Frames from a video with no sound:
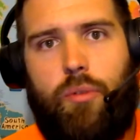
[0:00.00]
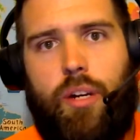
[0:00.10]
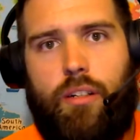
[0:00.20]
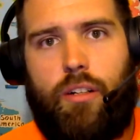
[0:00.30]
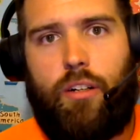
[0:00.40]

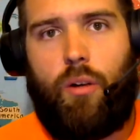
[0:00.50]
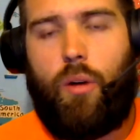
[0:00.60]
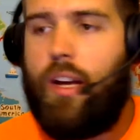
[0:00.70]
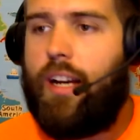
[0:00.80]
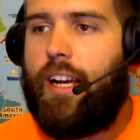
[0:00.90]
ready to go.
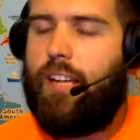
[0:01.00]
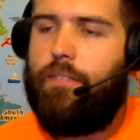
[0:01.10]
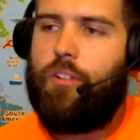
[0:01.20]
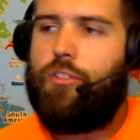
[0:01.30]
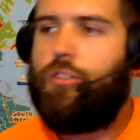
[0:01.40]

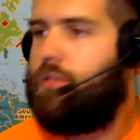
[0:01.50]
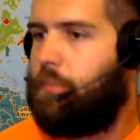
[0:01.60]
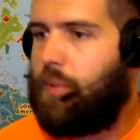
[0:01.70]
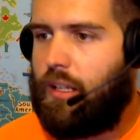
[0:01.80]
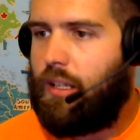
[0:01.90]
If you choose to
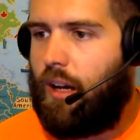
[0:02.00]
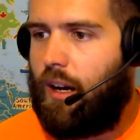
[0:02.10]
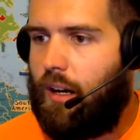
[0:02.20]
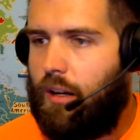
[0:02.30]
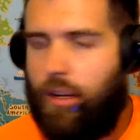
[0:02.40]
be
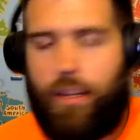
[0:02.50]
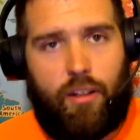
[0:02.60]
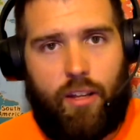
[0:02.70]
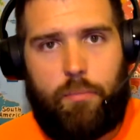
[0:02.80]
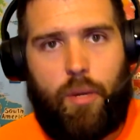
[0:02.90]
uh, an
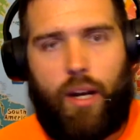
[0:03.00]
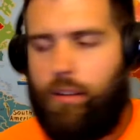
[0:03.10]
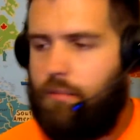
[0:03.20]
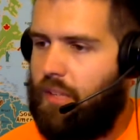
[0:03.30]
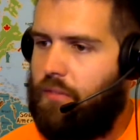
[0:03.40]
airline
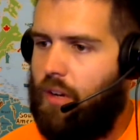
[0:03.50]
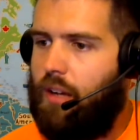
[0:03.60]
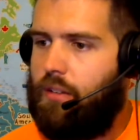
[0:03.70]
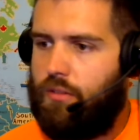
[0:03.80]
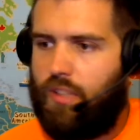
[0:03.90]
pilot, if
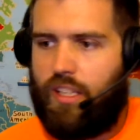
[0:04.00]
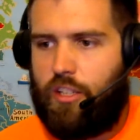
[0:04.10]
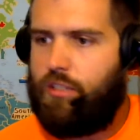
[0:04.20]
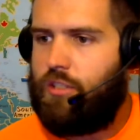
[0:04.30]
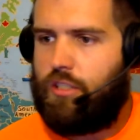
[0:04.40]
not, then you
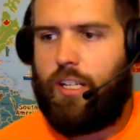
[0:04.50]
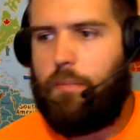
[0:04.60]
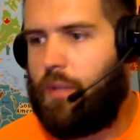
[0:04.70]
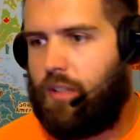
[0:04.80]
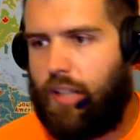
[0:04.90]
can just keep
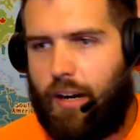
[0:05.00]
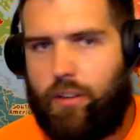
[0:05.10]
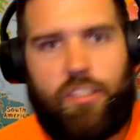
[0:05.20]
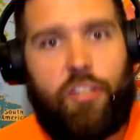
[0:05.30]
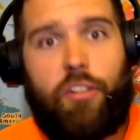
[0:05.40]
building
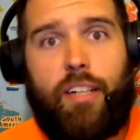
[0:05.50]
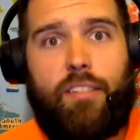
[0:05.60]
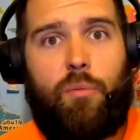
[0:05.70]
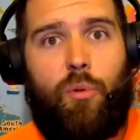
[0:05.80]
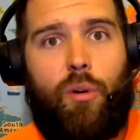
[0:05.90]
hours, and you'll get
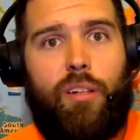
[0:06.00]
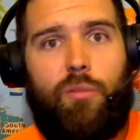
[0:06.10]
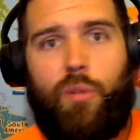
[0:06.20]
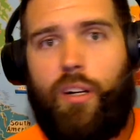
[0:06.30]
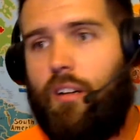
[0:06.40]
to the point
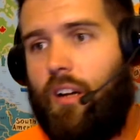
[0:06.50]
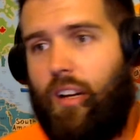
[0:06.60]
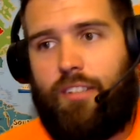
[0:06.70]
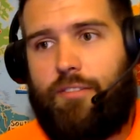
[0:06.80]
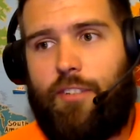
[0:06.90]
where
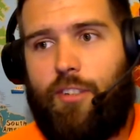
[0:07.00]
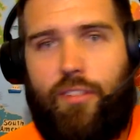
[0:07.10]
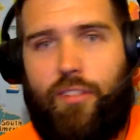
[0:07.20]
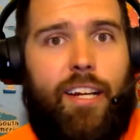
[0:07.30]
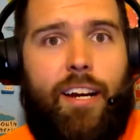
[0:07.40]
you don't
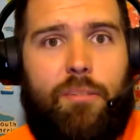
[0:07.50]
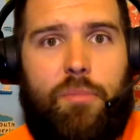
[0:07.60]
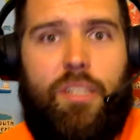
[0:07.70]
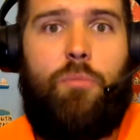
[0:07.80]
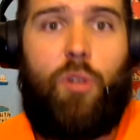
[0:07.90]
even count
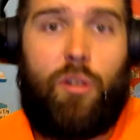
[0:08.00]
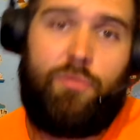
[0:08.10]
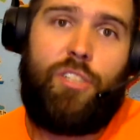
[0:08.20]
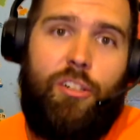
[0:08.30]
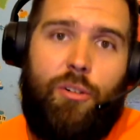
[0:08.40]
them anymore.
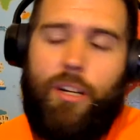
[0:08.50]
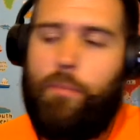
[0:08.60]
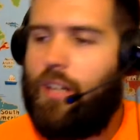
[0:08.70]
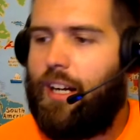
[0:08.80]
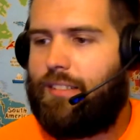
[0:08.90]
Which I know a
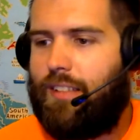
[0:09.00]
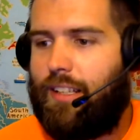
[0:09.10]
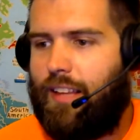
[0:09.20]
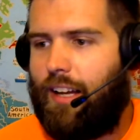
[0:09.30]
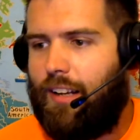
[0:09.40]
couple guys
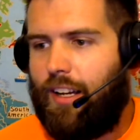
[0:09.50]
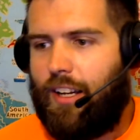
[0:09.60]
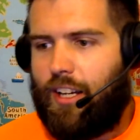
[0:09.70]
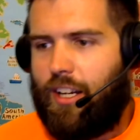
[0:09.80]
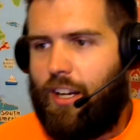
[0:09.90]
like that.
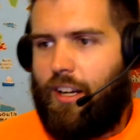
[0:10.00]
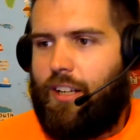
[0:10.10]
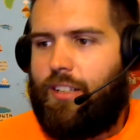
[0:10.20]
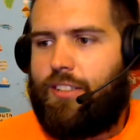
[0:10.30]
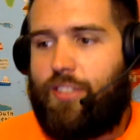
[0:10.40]

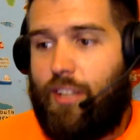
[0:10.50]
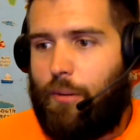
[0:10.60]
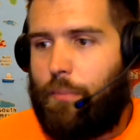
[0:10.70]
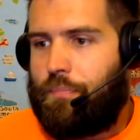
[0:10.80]
So